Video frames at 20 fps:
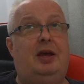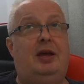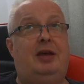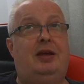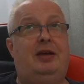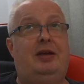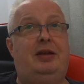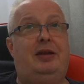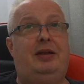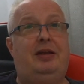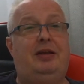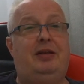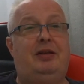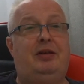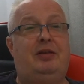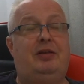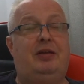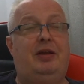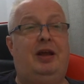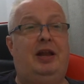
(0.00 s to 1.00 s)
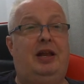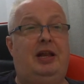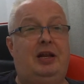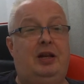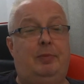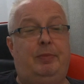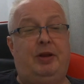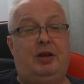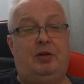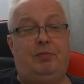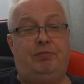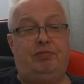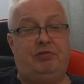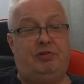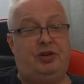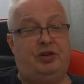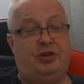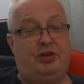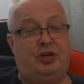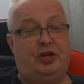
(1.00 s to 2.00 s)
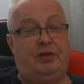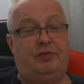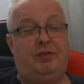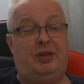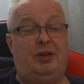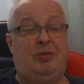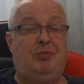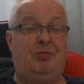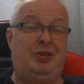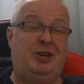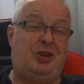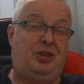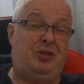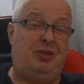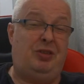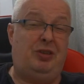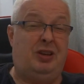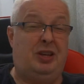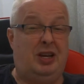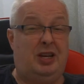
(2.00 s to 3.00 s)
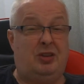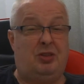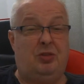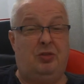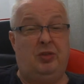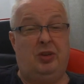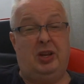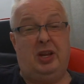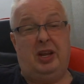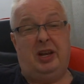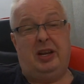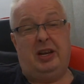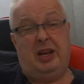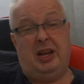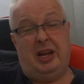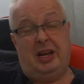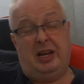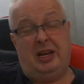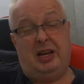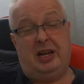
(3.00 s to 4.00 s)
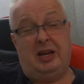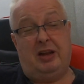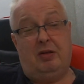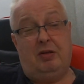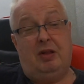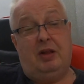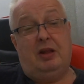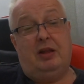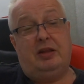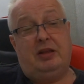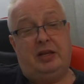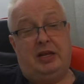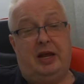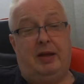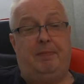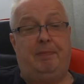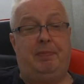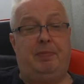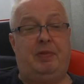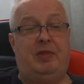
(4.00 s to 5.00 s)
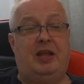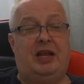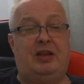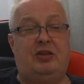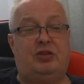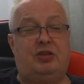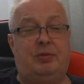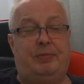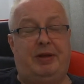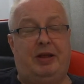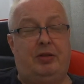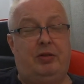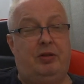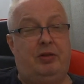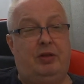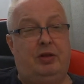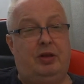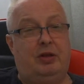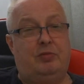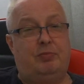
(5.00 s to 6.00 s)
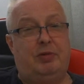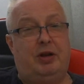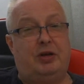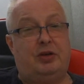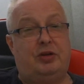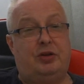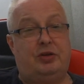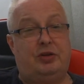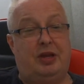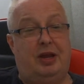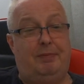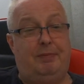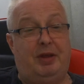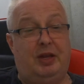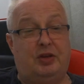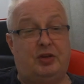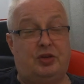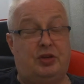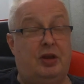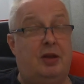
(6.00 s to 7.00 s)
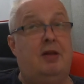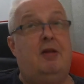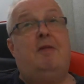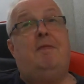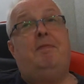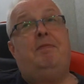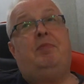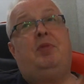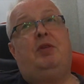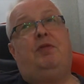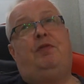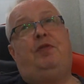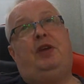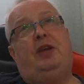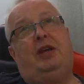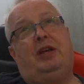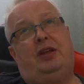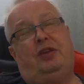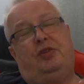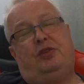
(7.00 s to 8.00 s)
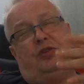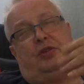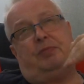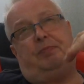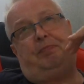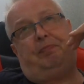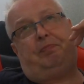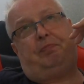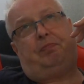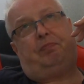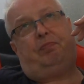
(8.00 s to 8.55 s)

and a little bit of British TV, which you can guess online. Anyhow, yeah, that's about as much as I miss. The thing is,